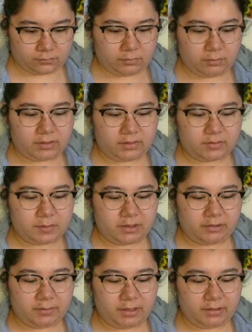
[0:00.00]
Wait, this
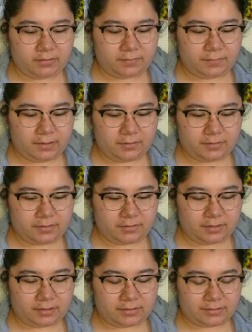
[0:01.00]
berry might confuse you.
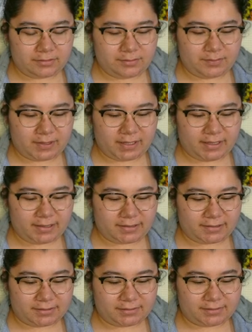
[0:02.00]
That's so
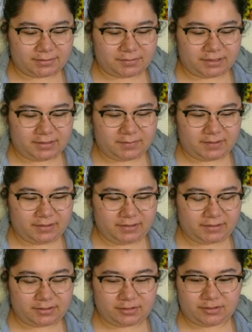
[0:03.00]
bad. The wiki berry
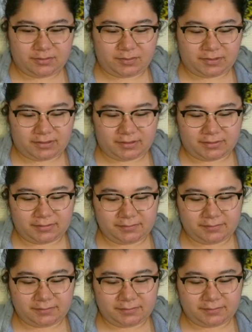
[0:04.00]
is stupid.